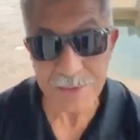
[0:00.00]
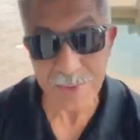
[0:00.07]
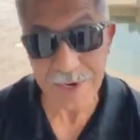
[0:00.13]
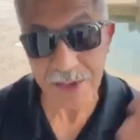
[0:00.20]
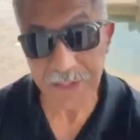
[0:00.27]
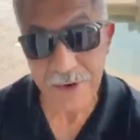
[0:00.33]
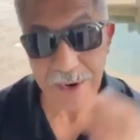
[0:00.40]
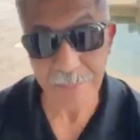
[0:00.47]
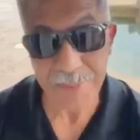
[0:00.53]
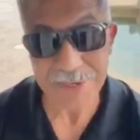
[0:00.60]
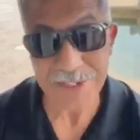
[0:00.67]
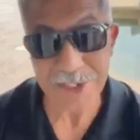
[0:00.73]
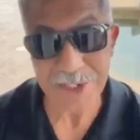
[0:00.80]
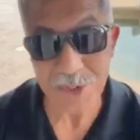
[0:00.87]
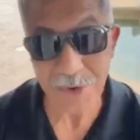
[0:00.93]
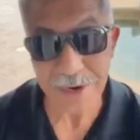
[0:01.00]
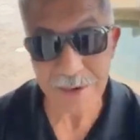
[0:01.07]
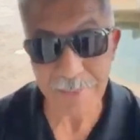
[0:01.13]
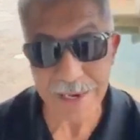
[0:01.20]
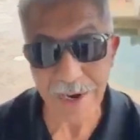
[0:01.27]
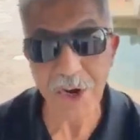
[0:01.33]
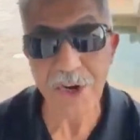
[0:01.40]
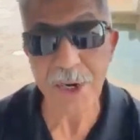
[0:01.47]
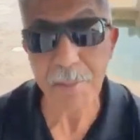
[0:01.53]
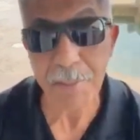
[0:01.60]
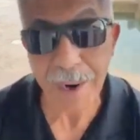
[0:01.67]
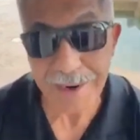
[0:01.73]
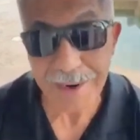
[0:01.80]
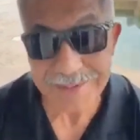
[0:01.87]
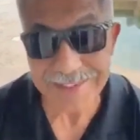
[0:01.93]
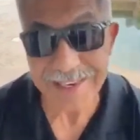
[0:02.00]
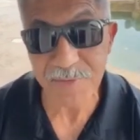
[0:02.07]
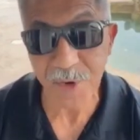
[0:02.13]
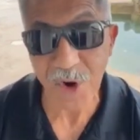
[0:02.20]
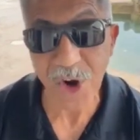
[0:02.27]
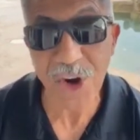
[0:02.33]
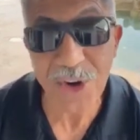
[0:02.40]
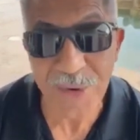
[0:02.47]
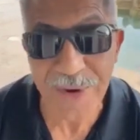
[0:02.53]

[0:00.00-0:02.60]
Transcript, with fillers: It's time to make network marketing fun